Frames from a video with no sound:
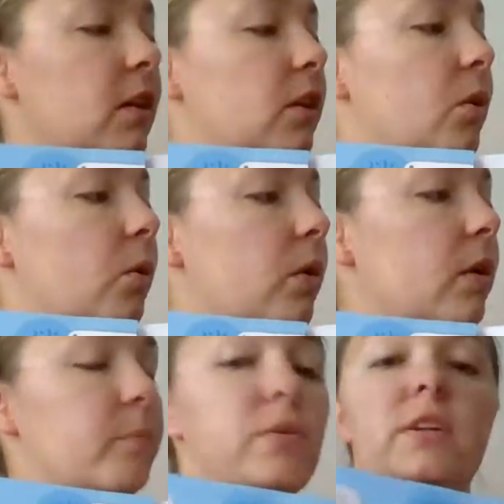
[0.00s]

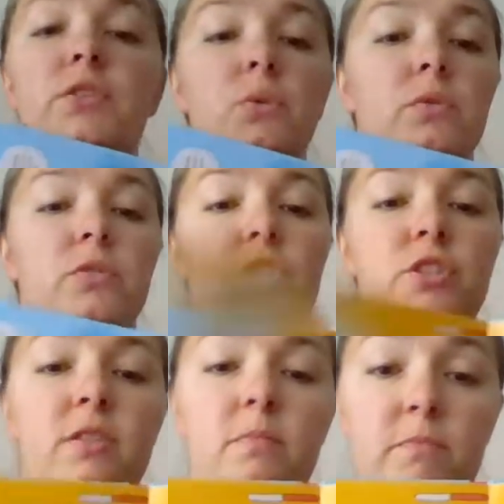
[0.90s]
your preschoolers,
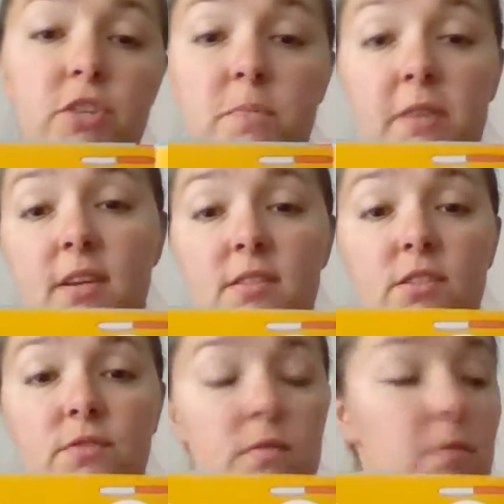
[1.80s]
just because
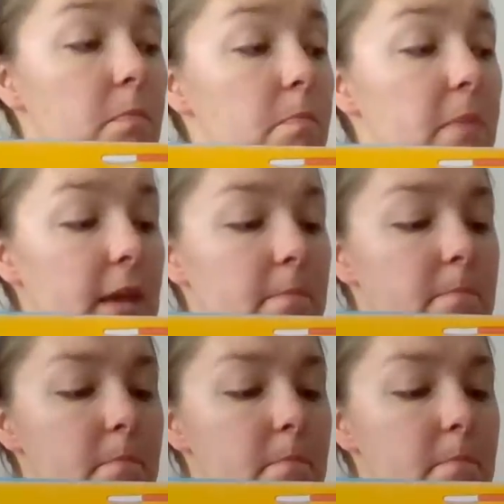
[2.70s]
it's big